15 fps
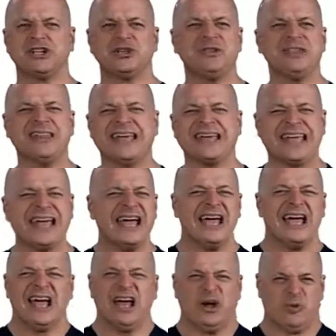You think like,
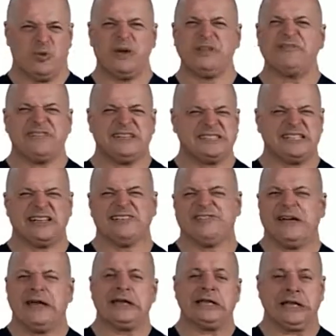what physical
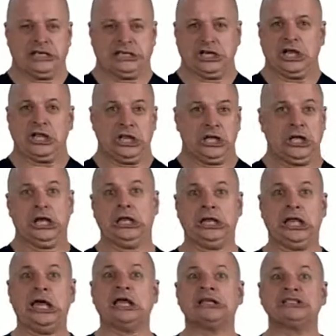findings are there? You can
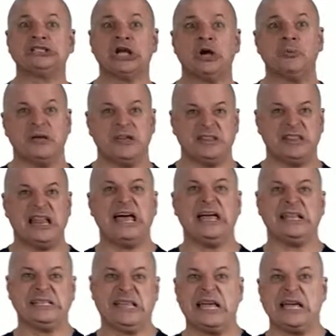like show me
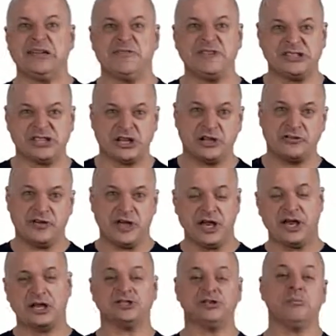like physical
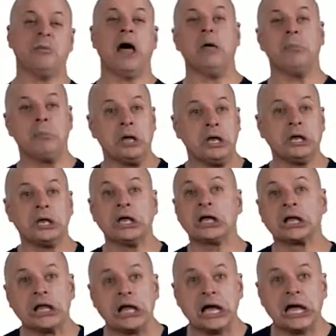findings of palpating a
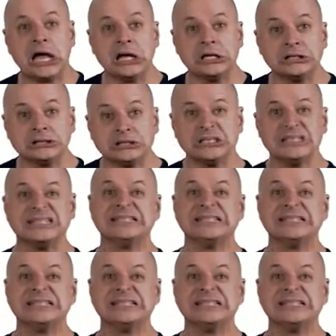gland?